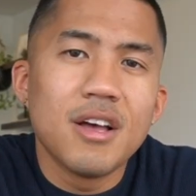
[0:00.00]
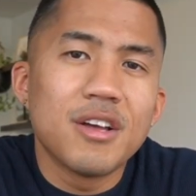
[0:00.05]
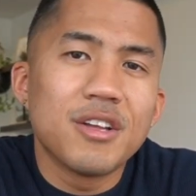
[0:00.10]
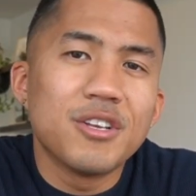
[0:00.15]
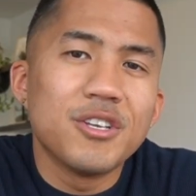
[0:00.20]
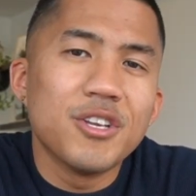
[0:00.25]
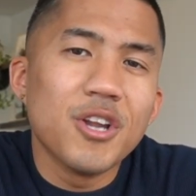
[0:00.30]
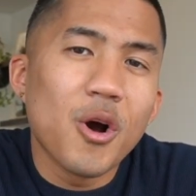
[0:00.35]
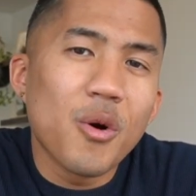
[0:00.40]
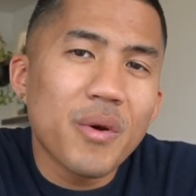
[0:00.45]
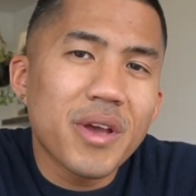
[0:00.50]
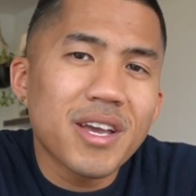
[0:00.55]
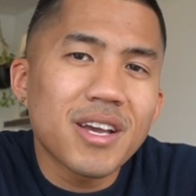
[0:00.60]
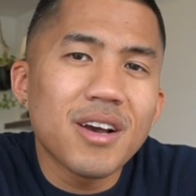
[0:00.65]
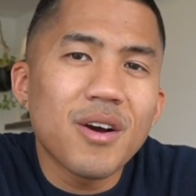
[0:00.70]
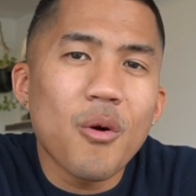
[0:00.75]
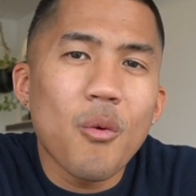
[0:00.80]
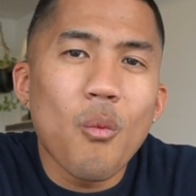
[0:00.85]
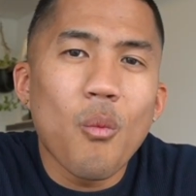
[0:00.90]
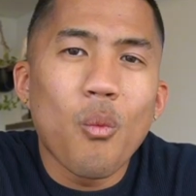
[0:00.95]
Knowing
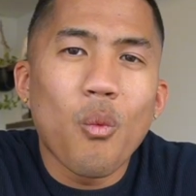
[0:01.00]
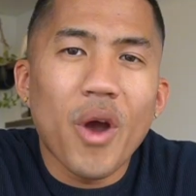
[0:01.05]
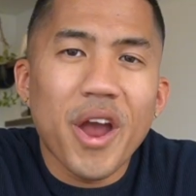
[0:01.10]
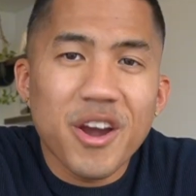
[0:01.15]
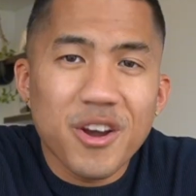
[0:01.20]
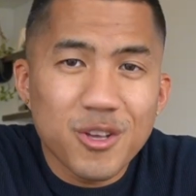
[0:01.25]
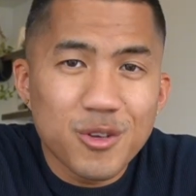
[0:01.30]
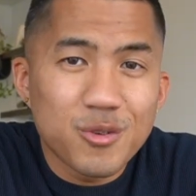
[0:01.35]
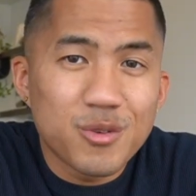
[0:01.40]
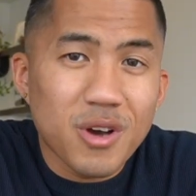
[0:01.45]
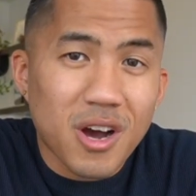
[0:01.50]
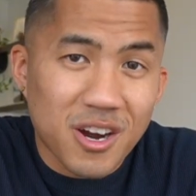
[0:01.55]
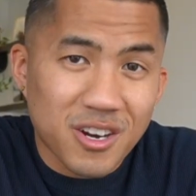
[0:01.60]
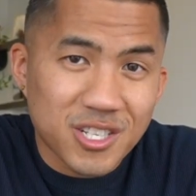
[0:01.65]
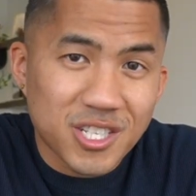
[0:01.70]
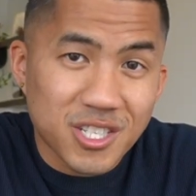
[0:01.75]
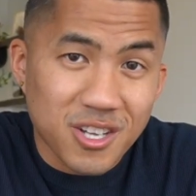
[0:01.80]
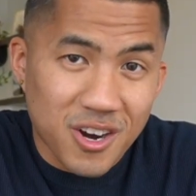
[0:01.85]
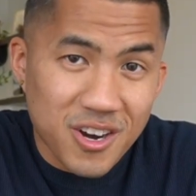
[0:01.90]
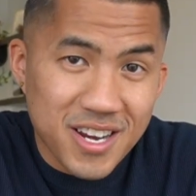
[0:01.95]
where you are
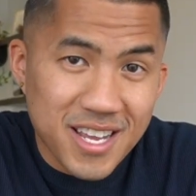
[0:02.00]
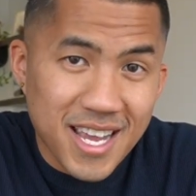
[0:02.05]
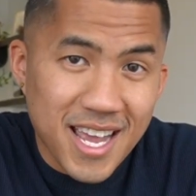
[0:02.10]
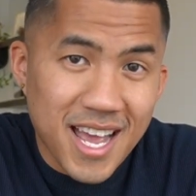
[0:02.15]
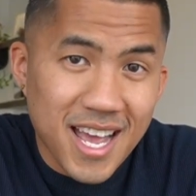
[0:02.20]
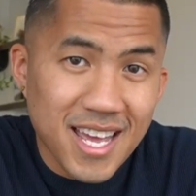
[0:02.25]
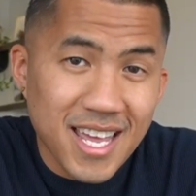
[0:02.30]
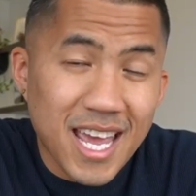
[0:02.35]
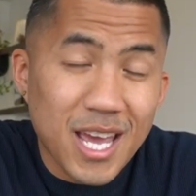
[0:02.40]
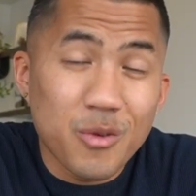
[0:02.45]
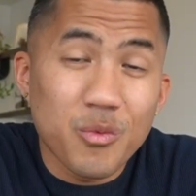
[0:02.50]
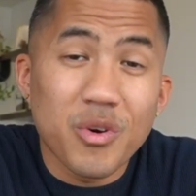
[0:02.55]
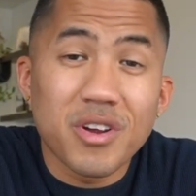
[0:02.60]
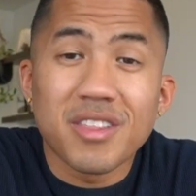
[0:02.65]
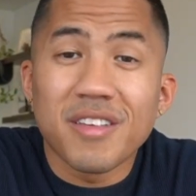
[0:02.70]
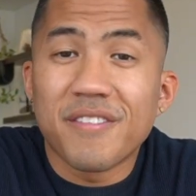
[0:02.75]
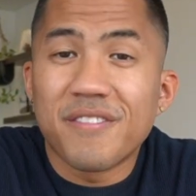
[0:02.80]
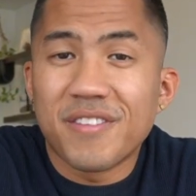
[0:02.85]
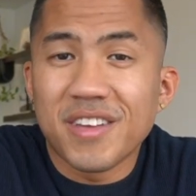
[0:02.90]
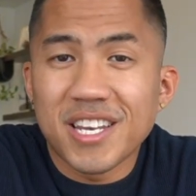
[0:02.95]
starting at and where the
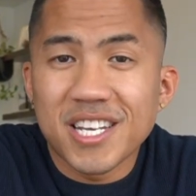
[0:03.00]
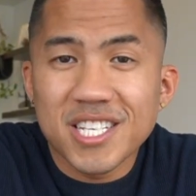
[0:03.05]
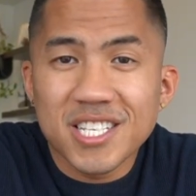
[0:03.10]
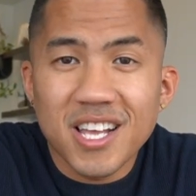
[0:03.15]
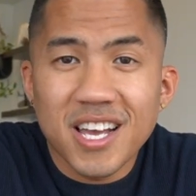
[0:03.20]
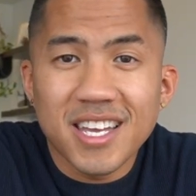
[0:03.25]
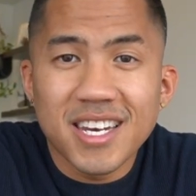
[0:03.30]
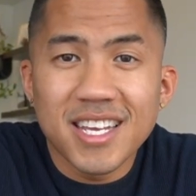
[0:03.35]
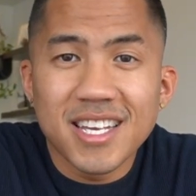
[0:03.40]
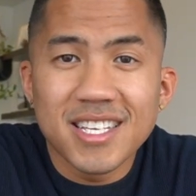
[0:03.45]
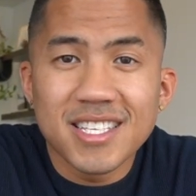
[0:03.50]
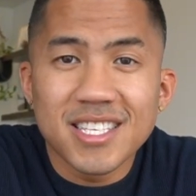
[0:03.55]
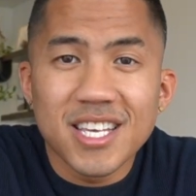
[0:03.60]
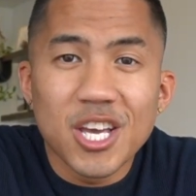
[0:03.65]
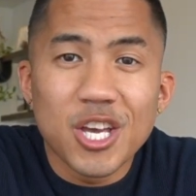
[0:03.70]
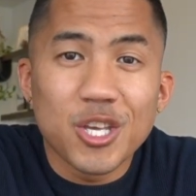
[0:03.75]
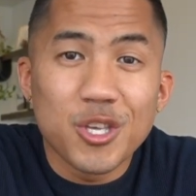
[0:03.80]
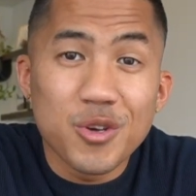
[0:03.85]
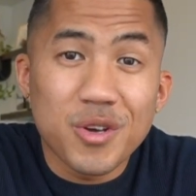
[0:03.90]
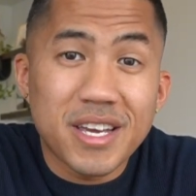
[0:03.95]
finish line is,
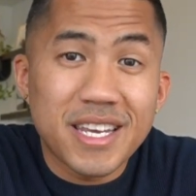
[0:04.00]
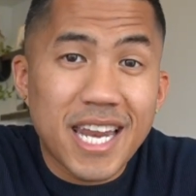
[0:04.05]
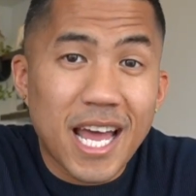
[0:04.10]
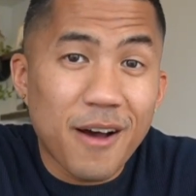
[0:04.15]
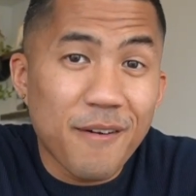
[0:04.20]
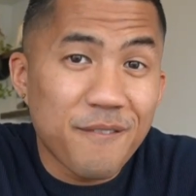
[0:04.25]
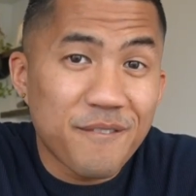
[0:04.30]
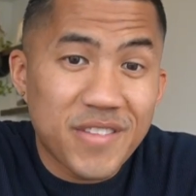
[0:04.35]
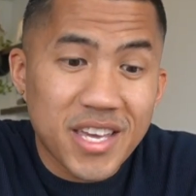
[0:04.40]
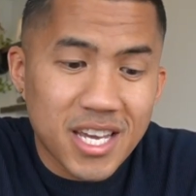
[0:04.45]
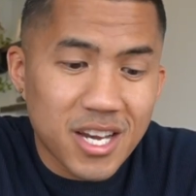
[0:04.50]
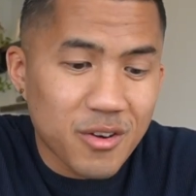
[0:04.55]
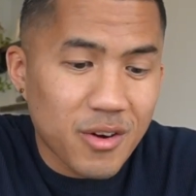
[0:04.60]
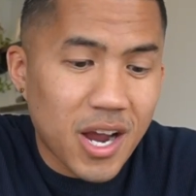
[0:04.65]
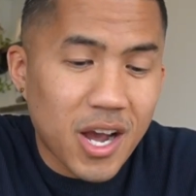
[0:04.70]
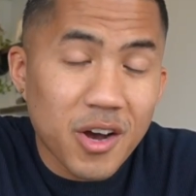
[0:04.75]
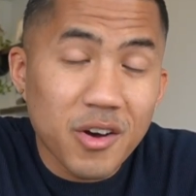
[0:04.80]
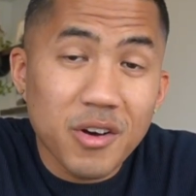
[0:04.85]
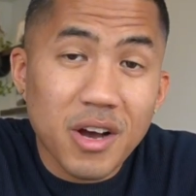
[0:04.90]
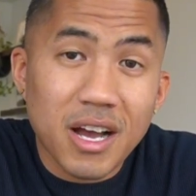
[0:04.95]
you can now figure
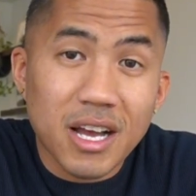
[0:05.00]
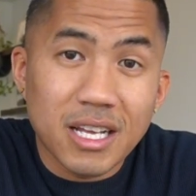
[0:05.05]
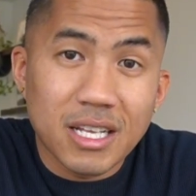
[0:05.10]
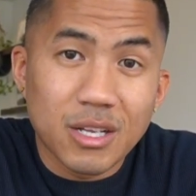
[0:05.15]
out